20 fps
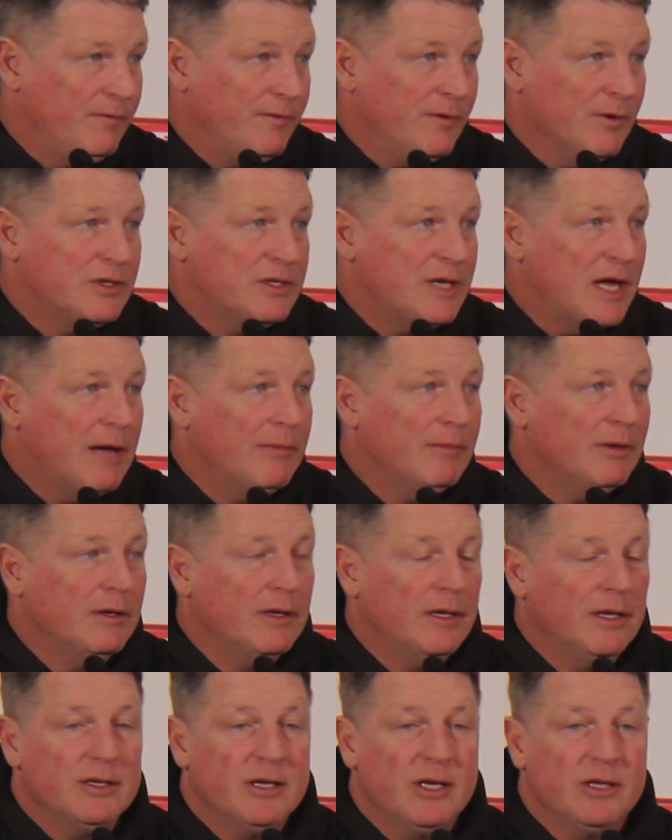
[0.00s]
first time in
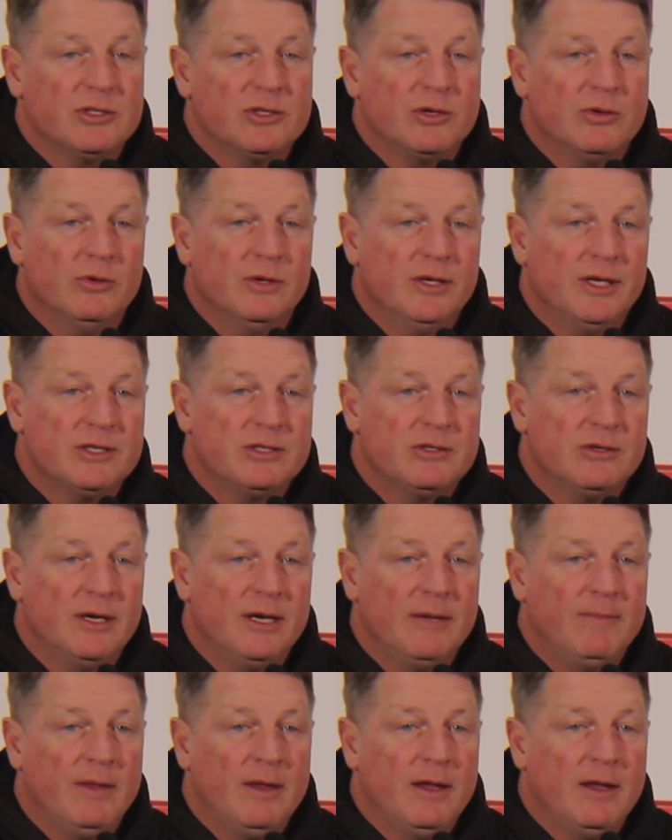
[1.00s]
school history.